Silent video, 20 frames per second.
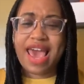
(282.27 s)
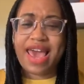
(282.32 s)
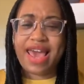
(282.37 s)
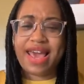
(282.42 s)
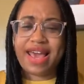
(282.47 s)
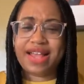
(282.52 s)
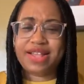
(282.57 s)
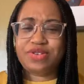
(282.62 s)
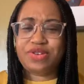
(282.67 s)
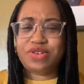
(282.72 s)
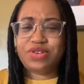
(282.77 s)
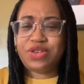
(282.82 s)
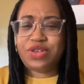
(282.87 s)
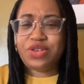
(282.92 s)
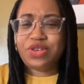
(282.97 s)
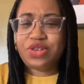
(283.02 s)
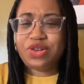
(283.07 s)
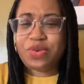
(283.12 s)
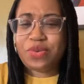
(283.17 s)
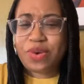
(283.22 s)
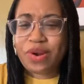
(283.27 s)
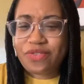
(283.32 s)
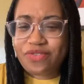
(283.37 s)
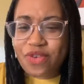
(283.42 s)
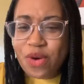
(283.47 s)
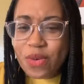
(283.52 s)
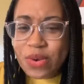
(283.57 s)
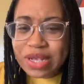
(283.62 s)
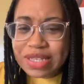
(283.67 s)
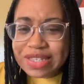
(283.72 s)
And we're
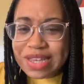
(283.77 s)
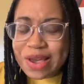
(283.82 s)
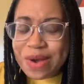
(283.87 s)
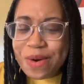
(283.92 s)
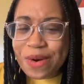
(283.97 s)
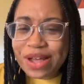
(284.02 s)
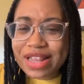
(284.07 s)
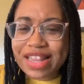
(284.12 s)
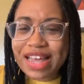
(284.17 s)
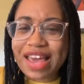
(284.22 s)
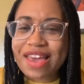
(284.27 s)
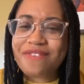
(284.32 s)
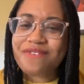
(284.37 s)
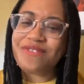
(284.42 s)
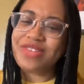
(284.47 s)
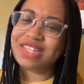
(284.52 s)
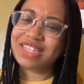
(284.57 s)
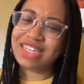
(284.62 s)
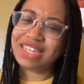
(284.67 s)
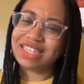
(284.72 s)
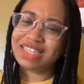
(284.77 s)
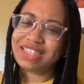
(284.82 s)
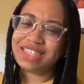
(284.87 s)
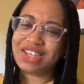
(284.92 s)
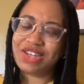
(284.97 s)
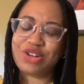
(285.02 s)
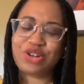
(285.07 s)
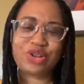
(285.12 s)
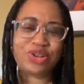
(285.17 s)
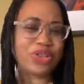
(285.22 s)
focusing on the infants because,
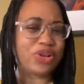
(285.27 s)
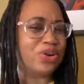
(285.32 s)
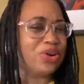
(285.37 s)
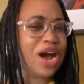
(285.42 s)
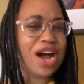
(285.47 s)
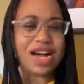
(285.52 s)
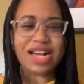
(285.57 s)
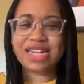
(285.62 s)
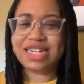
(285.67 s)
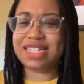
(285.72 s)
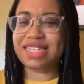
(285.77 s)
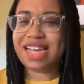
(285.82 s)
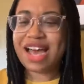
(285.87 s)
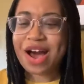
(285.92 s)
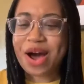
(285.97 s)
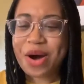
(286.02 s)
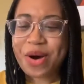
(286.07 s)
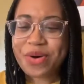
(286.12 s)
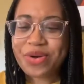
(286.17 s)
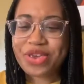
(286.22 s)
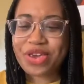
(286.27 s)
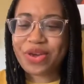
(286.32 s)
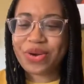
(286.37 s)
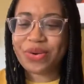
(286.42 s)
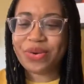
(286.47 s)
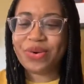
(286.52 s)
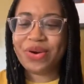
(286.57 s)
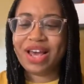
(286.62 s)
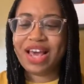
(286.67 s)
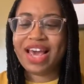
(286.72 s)
they're not going to tell
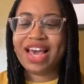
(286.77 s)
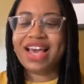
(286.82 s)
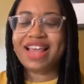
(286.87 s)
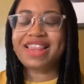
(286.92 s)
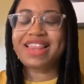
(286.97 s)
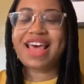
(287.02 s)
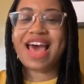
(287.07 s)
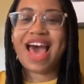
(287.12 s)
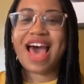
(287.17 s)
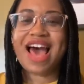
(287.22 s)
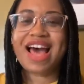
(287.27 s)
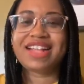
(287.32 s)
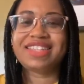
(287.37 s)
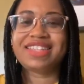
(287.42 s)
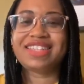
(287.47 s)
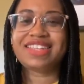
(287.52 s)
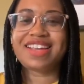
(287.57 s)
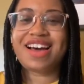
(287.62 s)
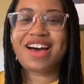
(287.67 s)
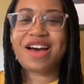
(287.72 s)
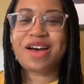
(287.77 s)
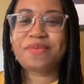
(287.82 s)
you that,